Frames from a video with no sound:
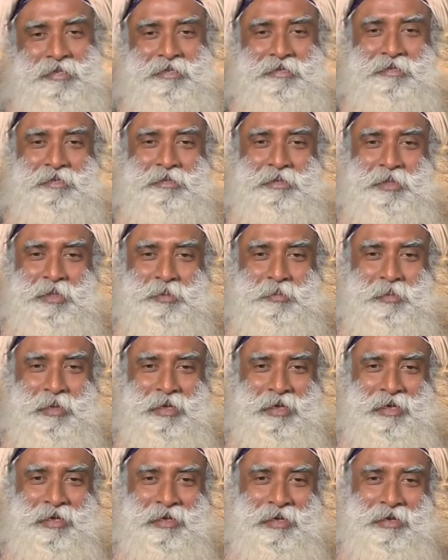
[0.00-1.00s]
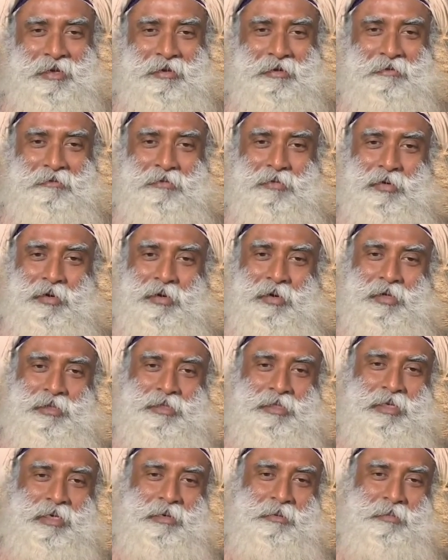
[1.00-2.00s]
So this may, for
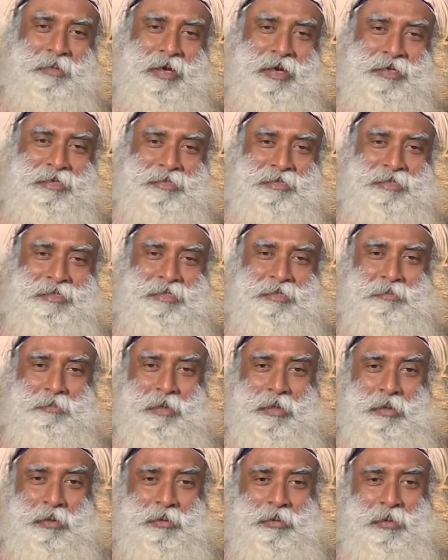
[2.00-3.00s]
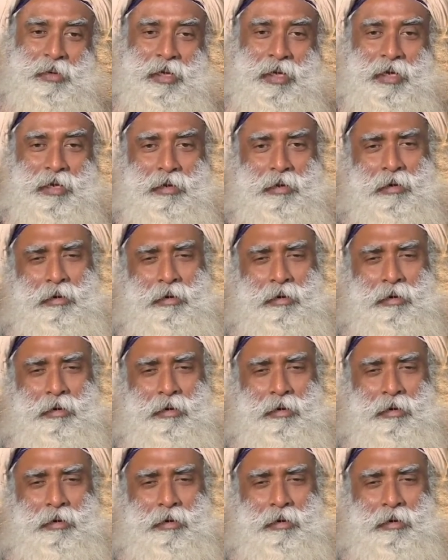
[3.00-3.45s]
logical minds, this may look like,